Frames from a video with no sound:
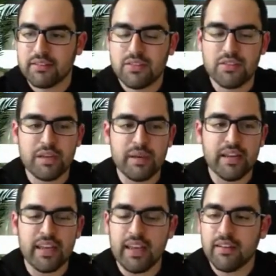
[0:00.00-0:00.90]

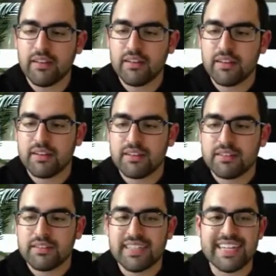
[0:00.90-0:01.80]
CBD,
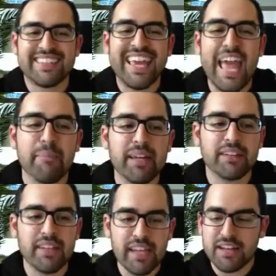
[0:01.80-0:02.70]
it's
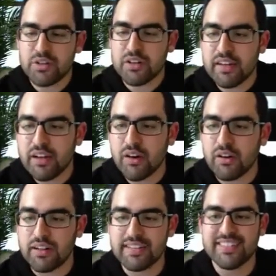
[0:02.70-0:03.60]
chemically
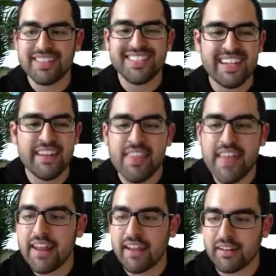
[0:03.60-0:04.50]
engineered. It's a
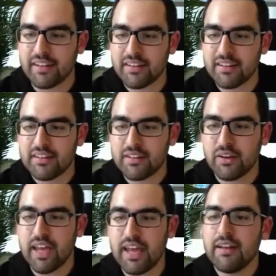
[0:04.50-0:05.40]
synthetic,
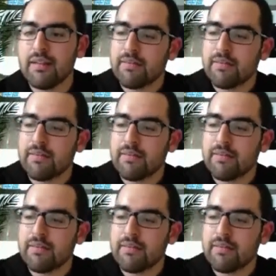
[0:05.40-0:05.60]
okay?